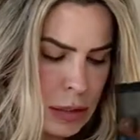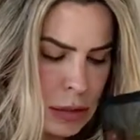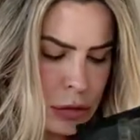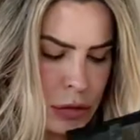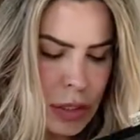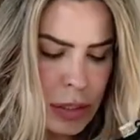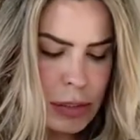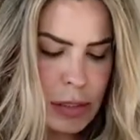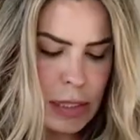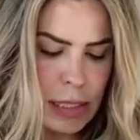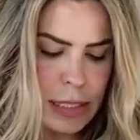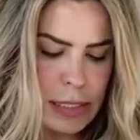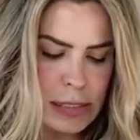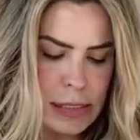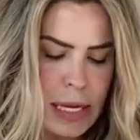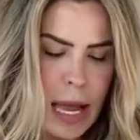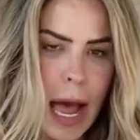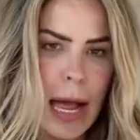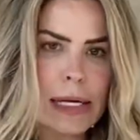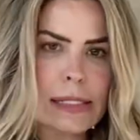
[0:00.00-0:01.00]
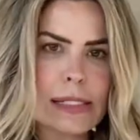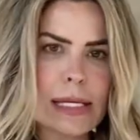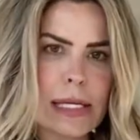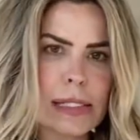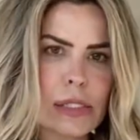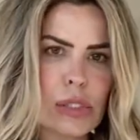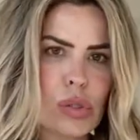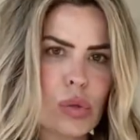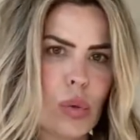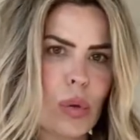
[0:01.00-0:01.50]
just easy
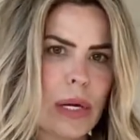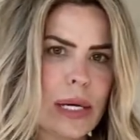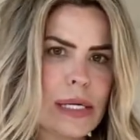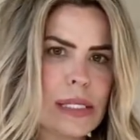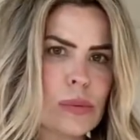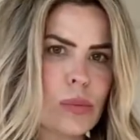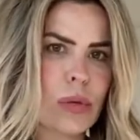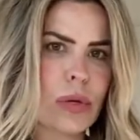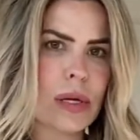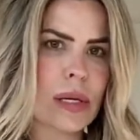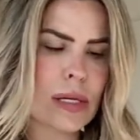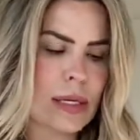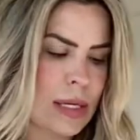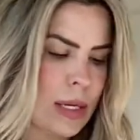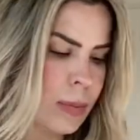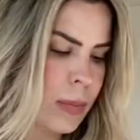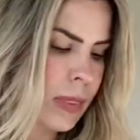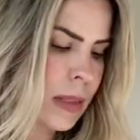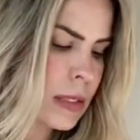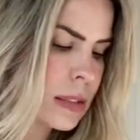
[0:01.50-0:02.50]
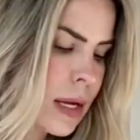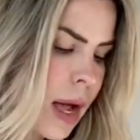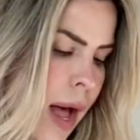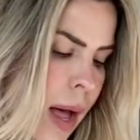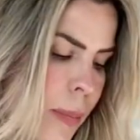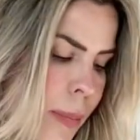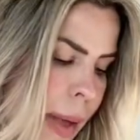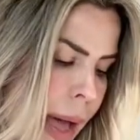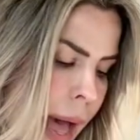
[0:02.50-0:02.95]
access toys we're gonna keep in the top